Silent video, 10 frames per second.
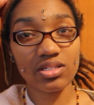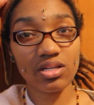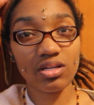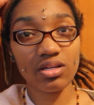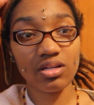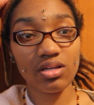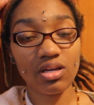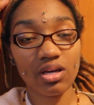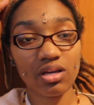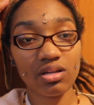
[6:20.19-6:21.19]

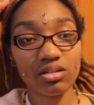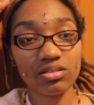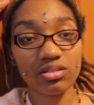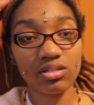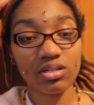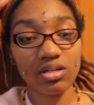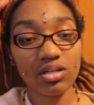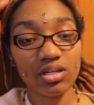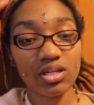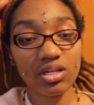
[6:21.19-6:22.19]
tea and
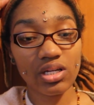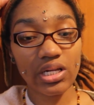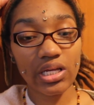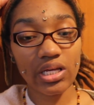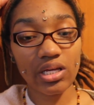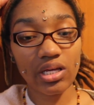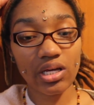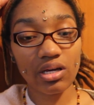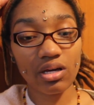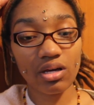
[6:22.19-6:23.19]
eating